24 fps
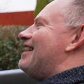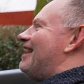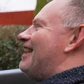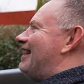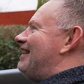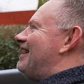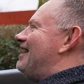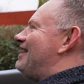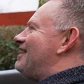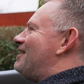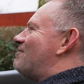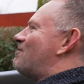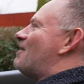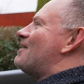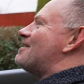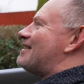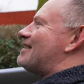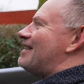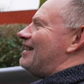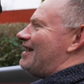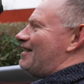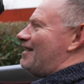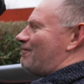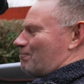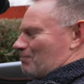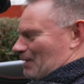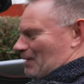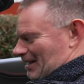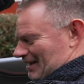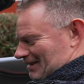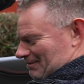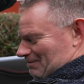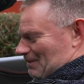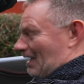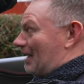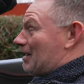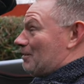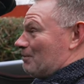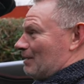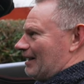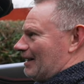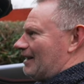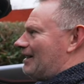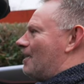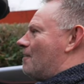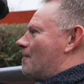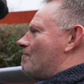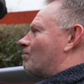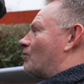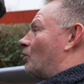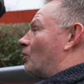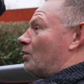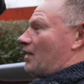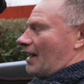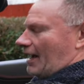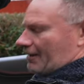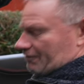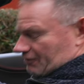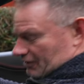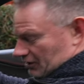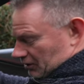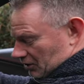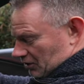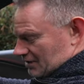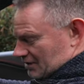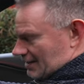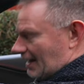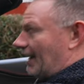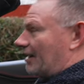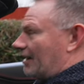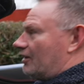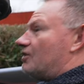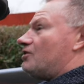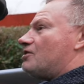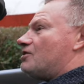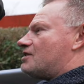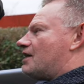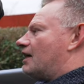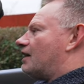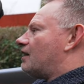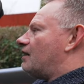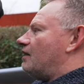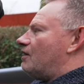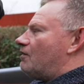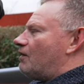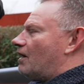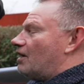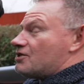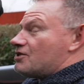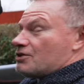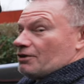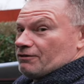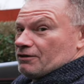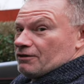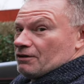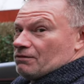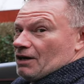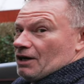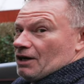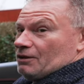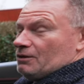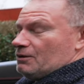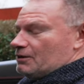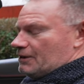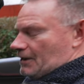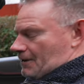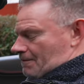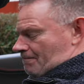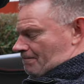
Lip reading: And then you press the lift button maybe, or you have to look down and you're taking your eyes off the road.